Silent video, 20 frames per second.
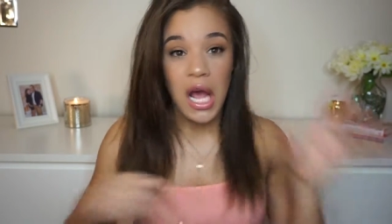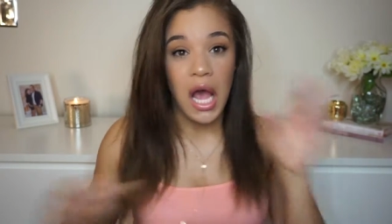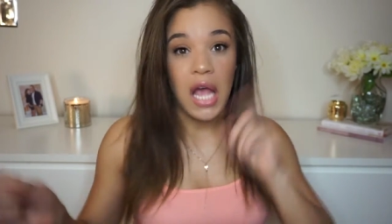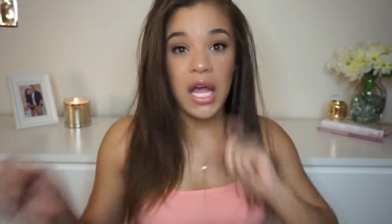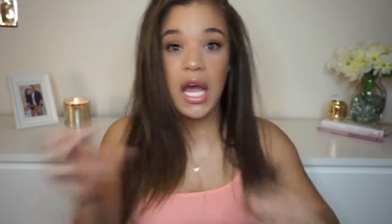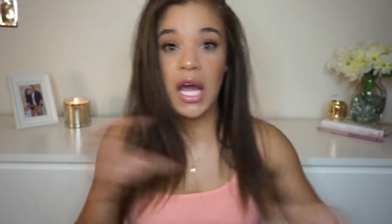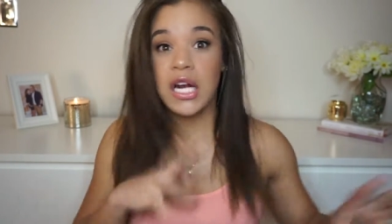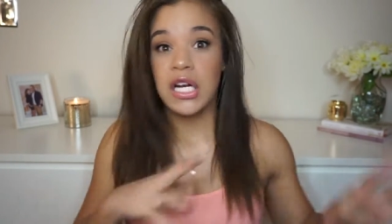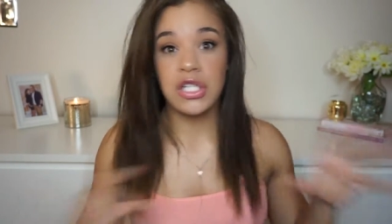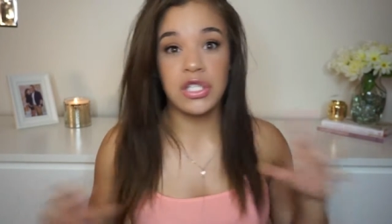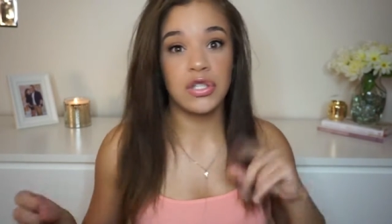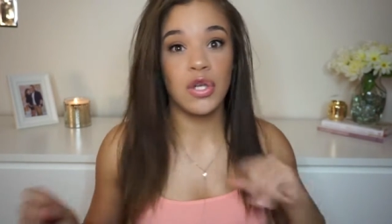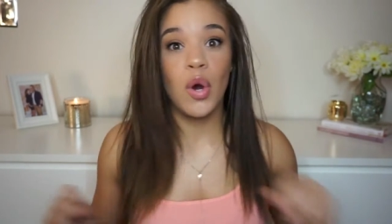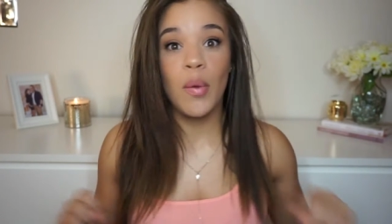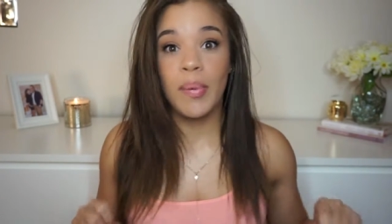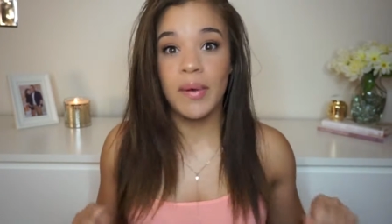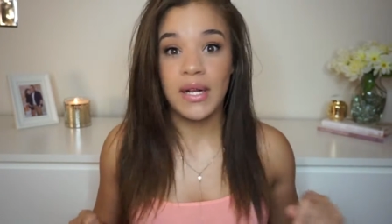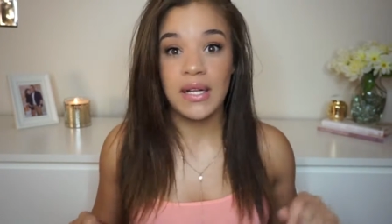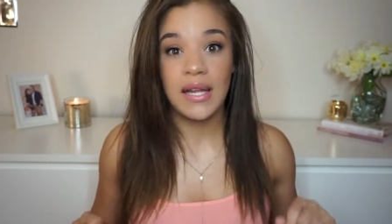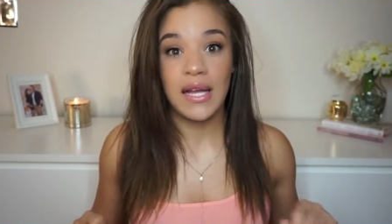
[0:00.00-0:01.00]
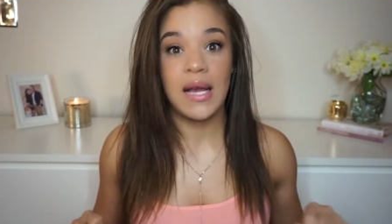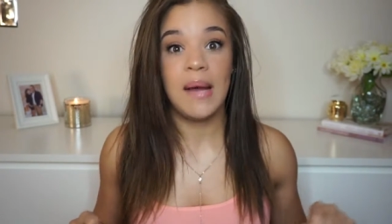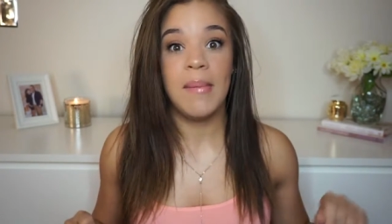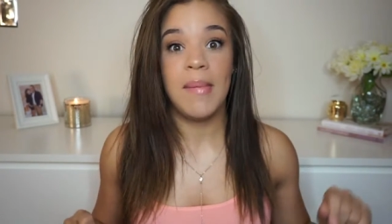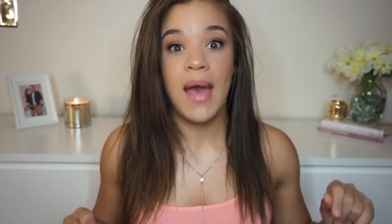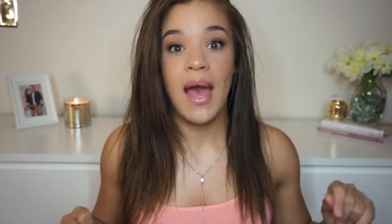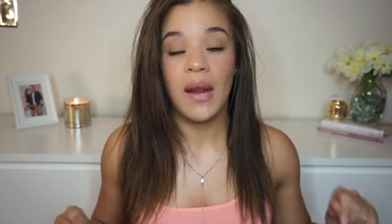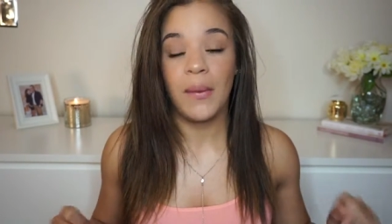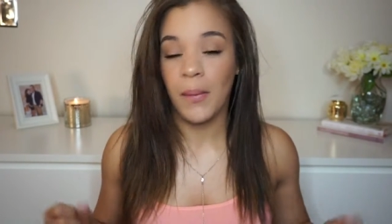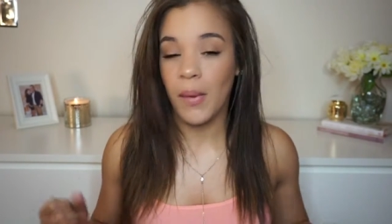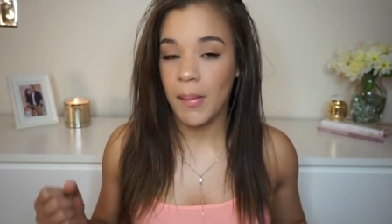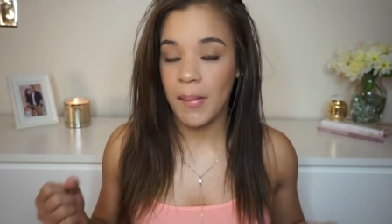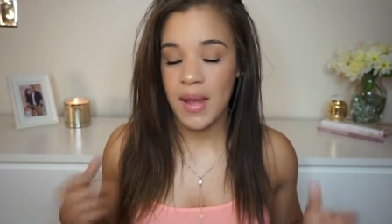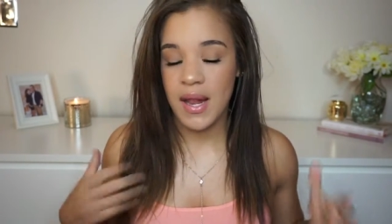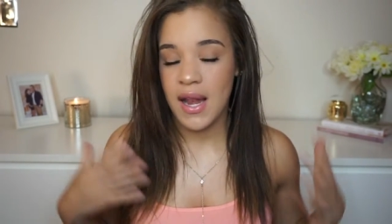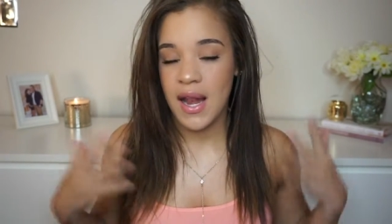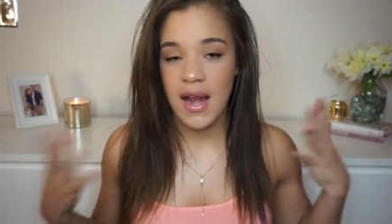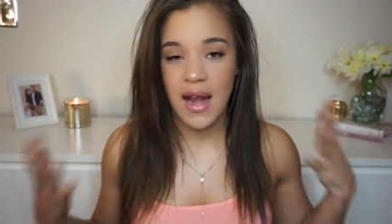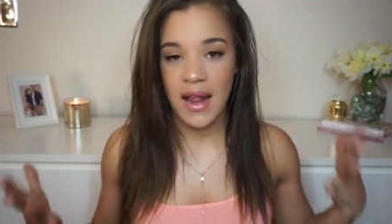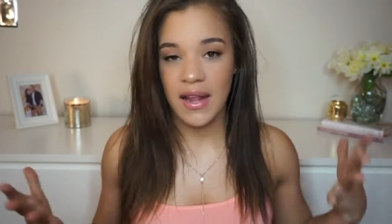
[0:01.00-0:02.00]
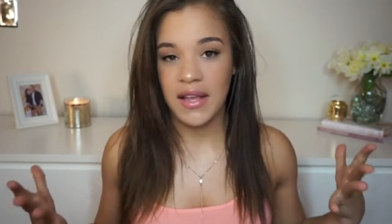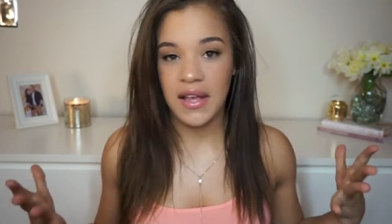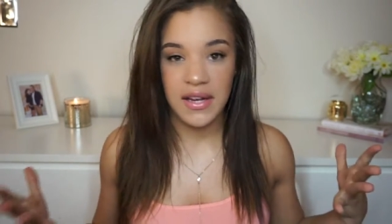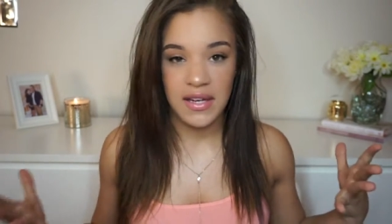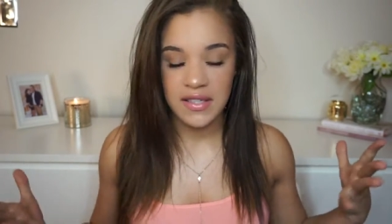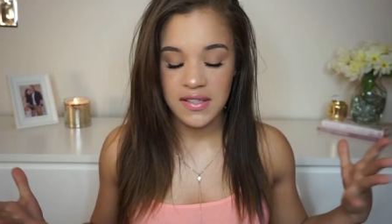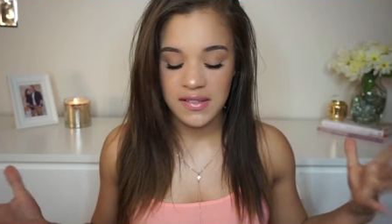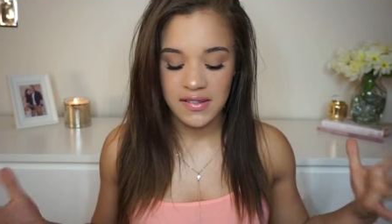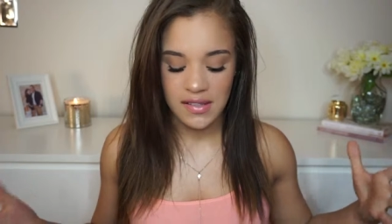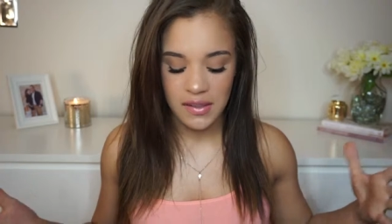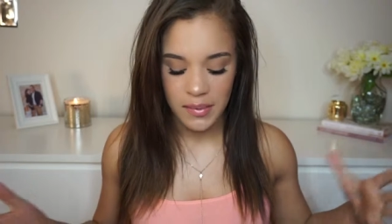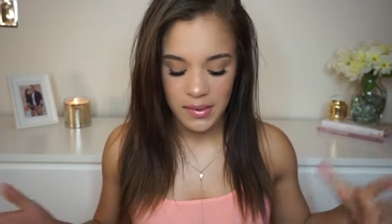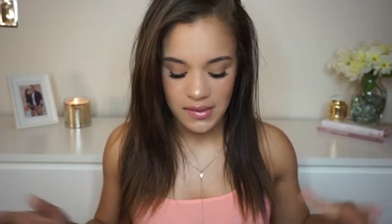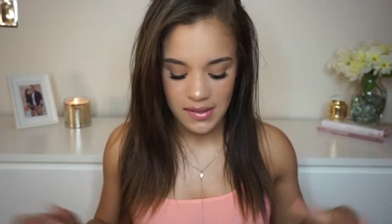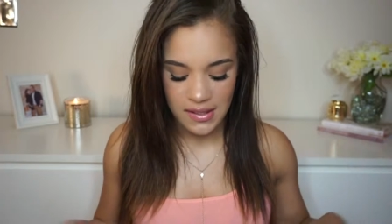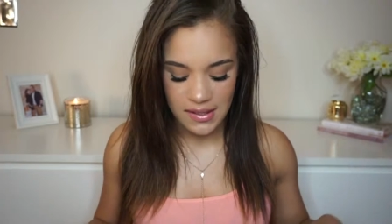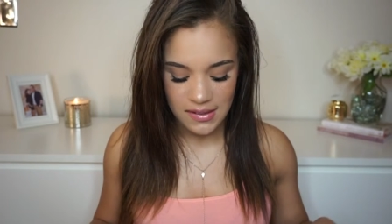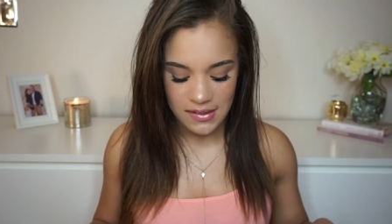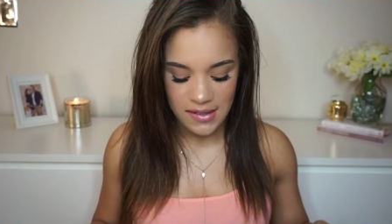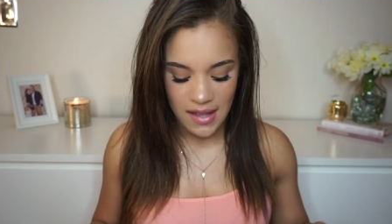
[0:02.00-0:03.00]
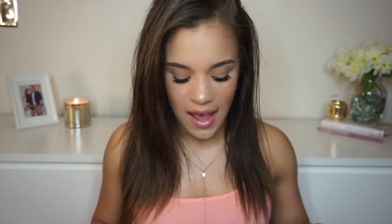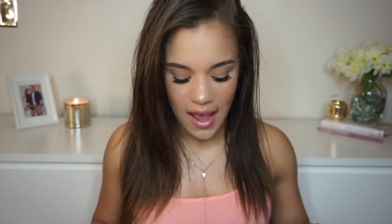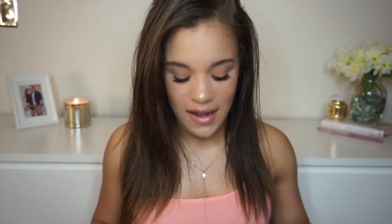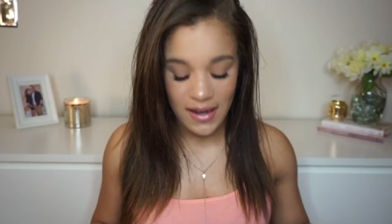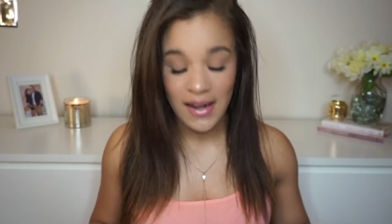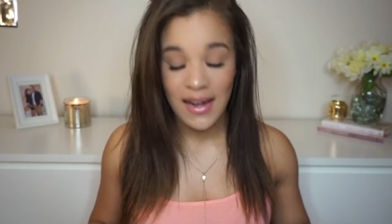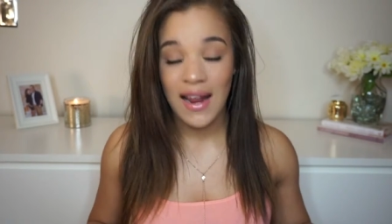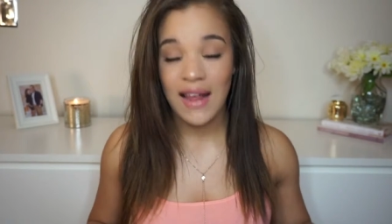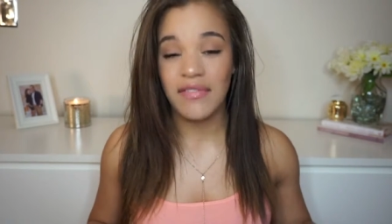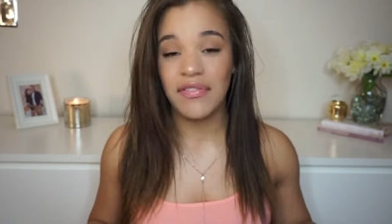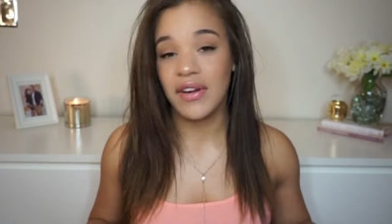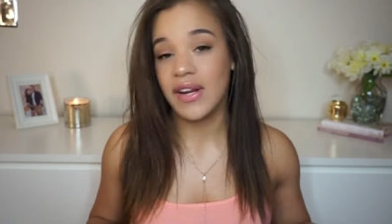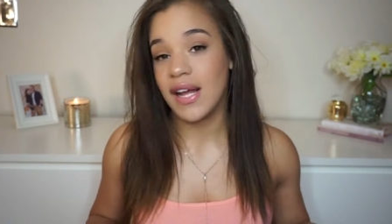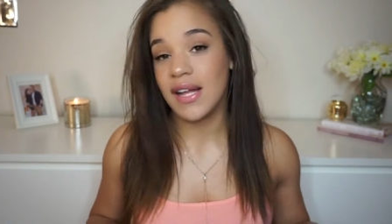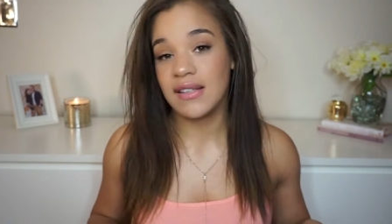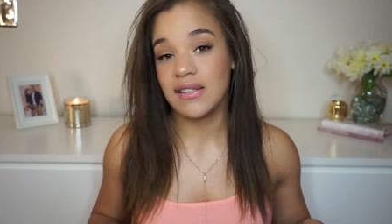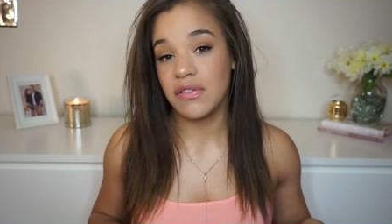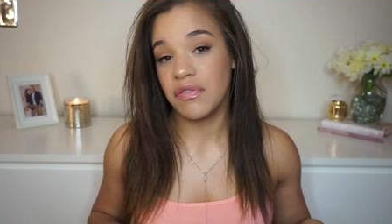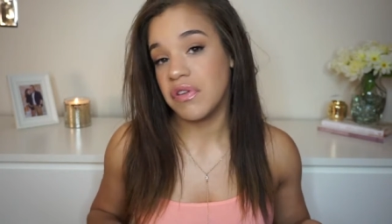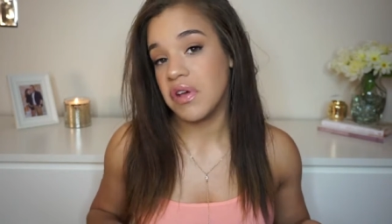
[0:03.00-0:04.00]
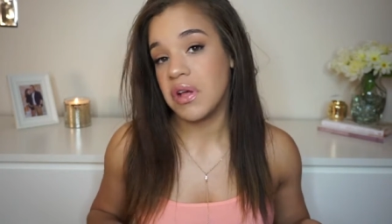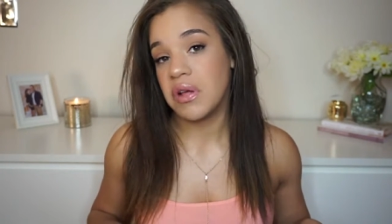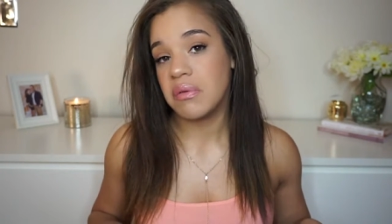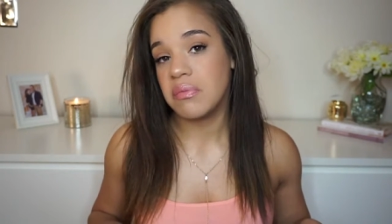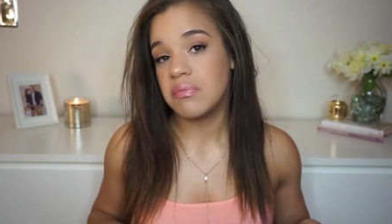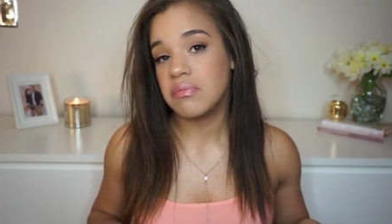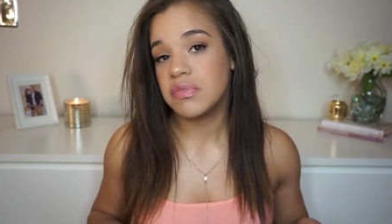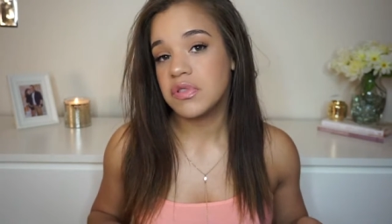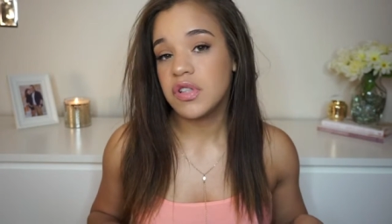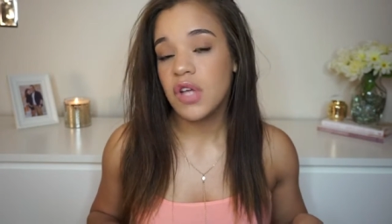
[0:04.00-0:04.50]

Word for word: I kind of just open it like a mad woman and I kind of just see what's inside and I forget to film.